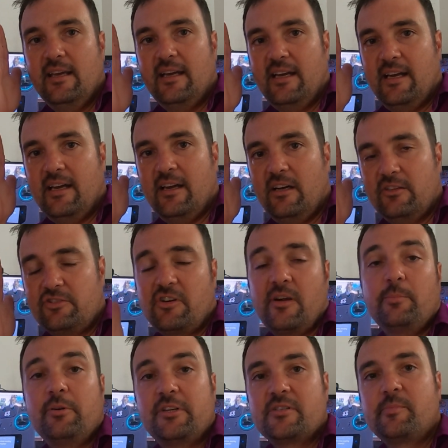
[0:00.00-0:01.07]
Uh, I'll try
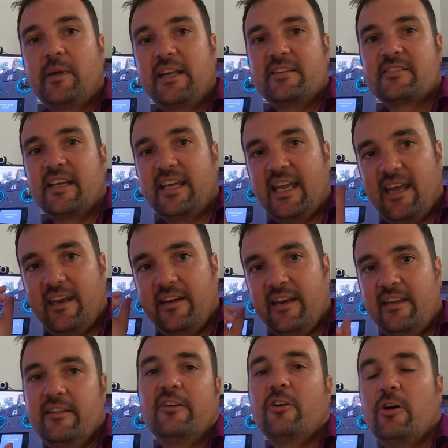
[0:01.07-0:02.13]
and put as many as I can
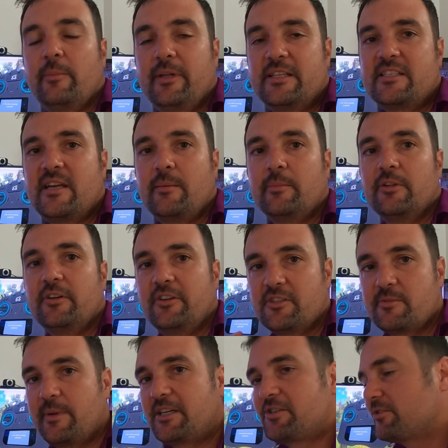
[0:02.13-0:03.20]
in the comments down below. Just make